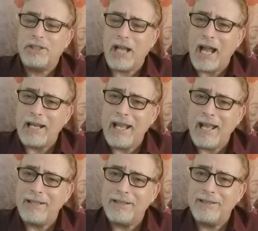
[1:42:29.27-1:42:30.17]

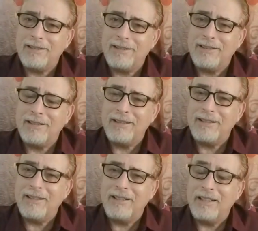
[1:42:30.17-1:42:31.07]
Skynet?
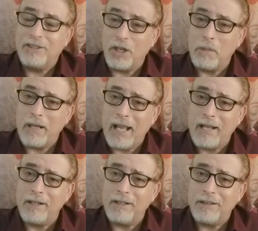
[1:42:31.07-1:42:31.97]

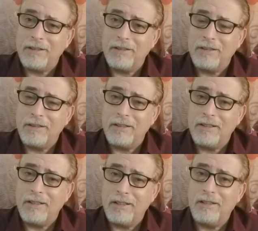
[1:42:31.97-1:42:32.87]
Terminator?
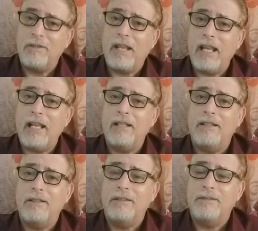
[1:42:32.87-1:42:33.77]
Okay.
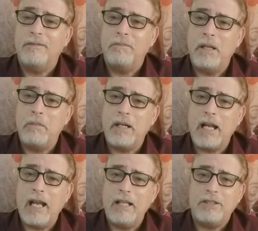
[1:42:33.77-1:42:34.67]

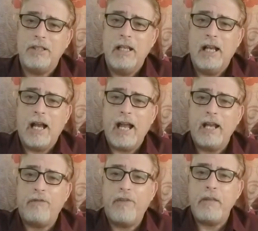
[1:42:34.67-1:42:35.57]
Remember, guys?
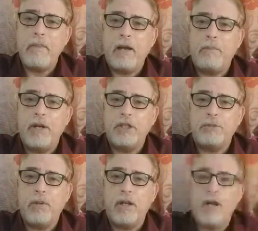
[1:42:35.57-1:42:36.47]
I had a female
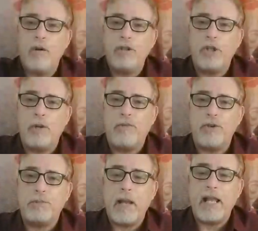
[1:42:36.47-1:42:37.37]
principal and always hoped
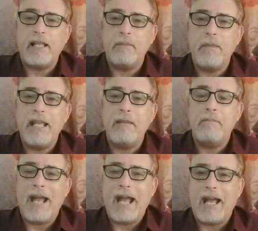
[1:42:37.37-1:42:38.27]
for spanking
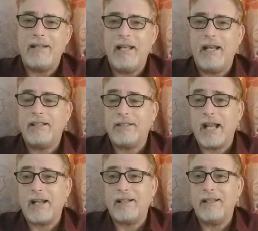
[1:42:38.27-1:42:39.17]
me bad. Yeah,
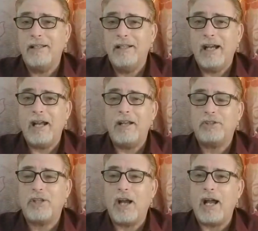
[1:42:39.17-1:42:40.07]
exactly.
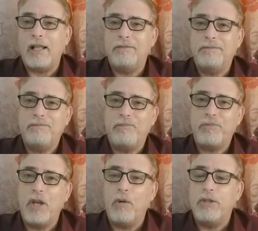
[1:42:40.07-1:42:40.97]
Scott,
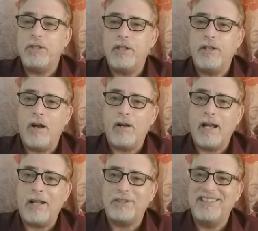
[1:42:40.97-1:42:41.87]
you're always in the
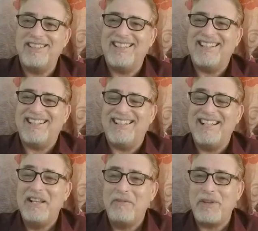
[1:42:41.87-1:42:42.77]
doghouse.
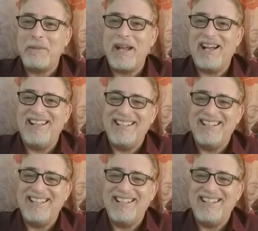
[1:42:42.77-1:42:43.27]
Female.